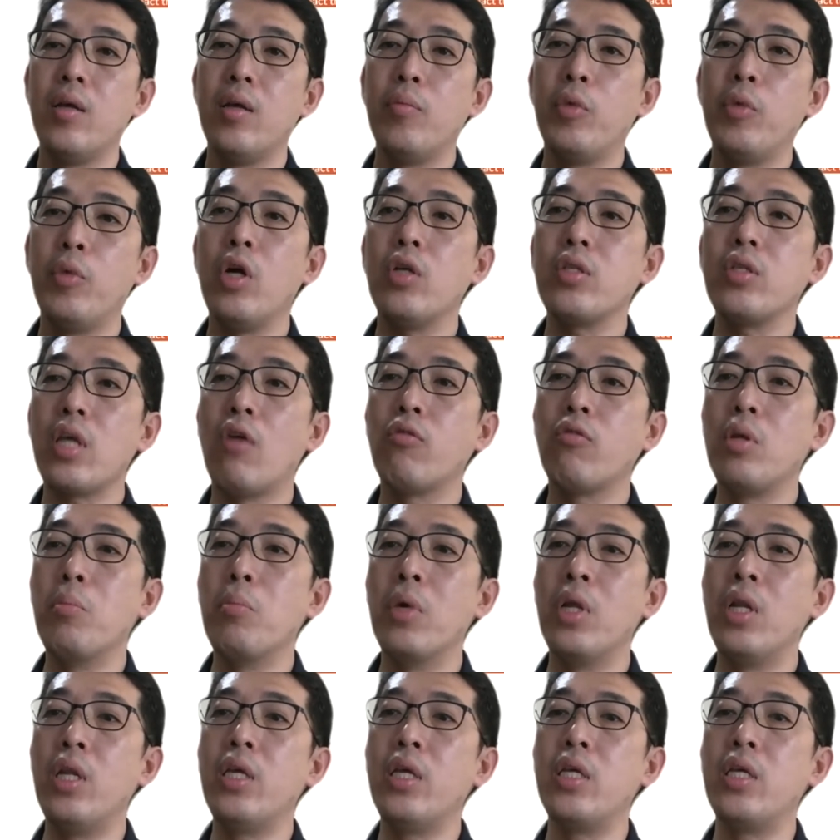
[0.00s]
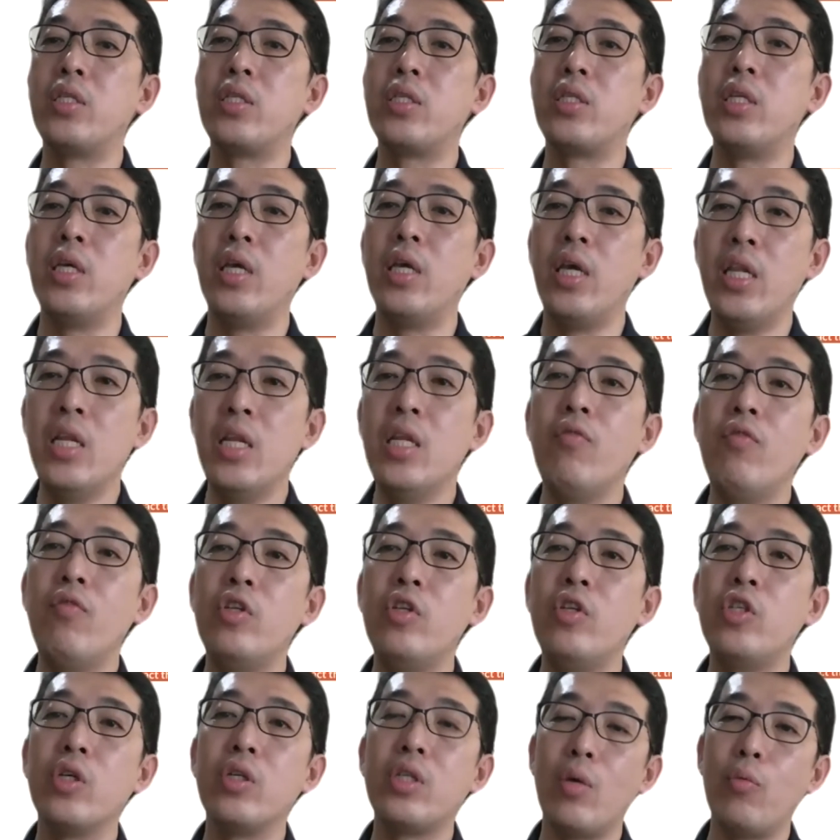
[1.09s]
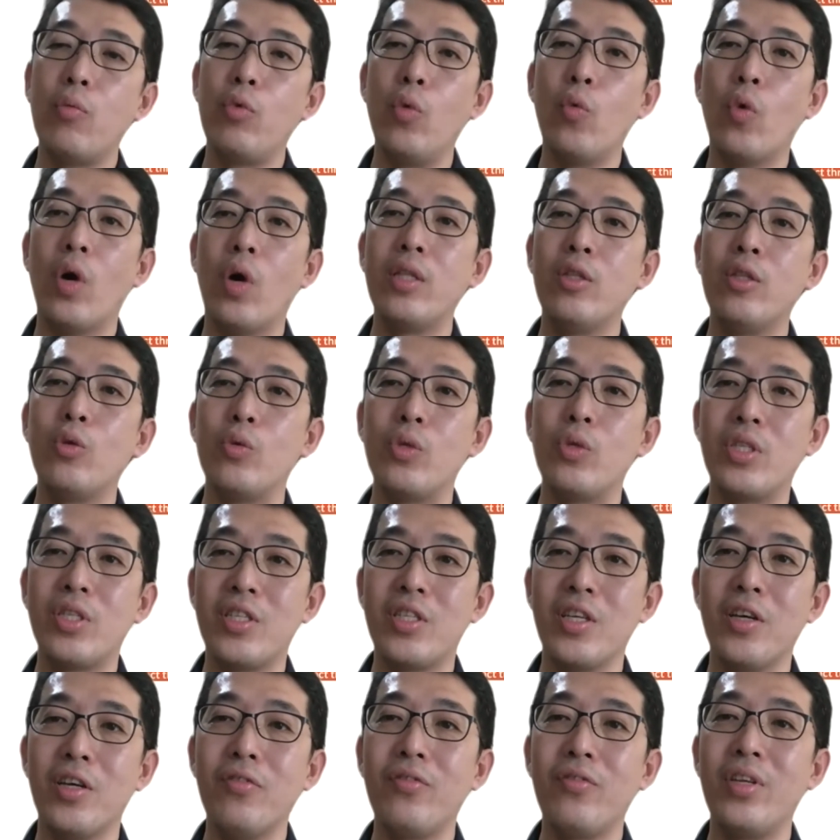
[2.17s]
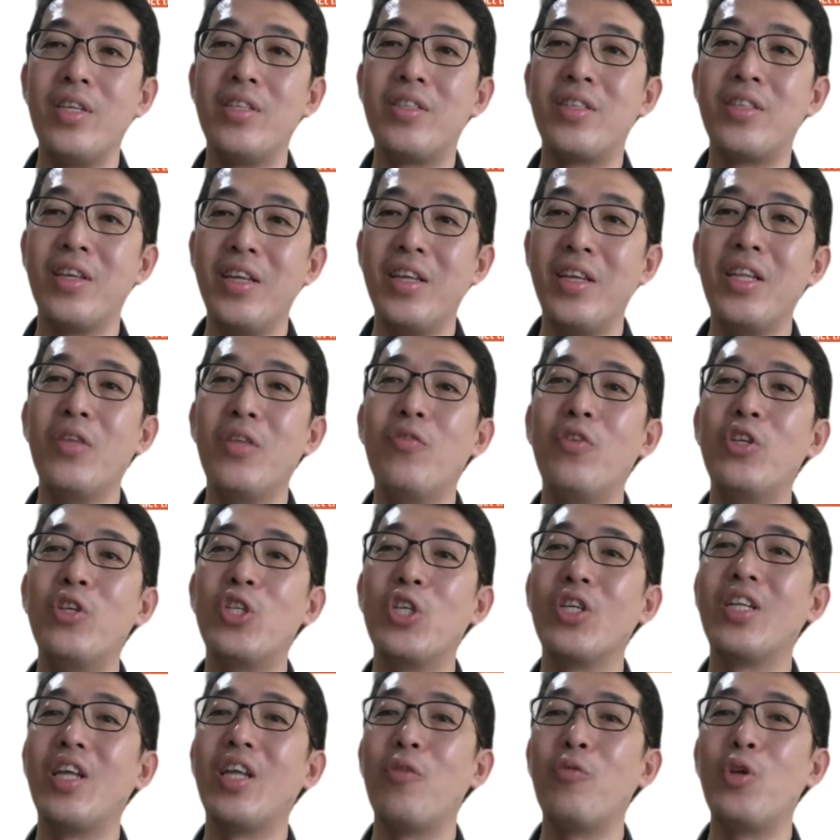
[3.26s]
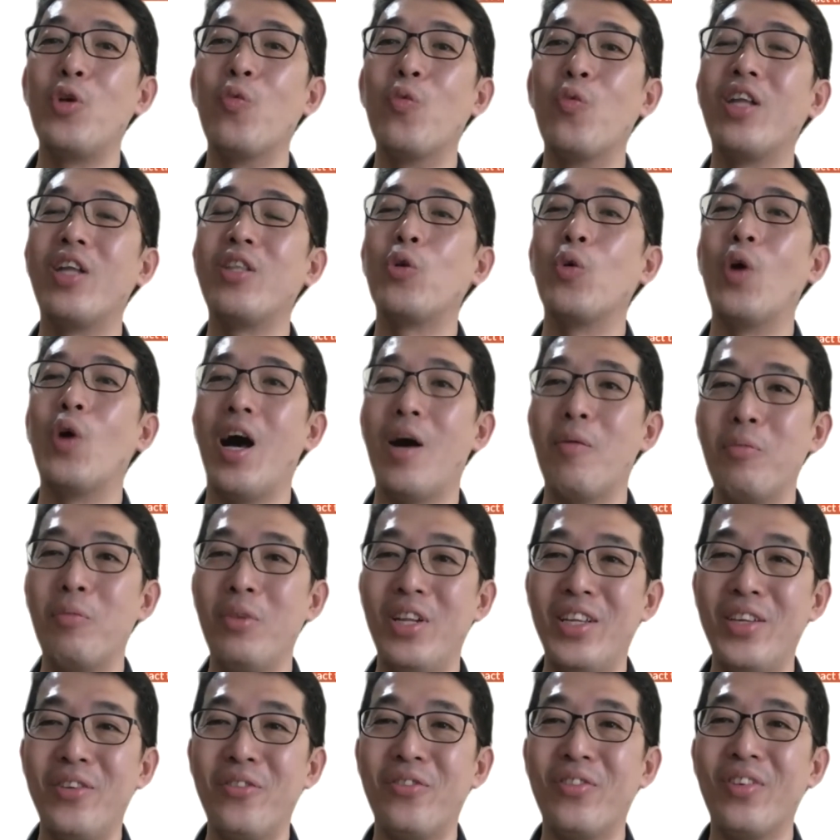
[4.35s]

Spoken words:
Because ultimately, it's the individual that we want to serve, it's the individual that we want to uplift.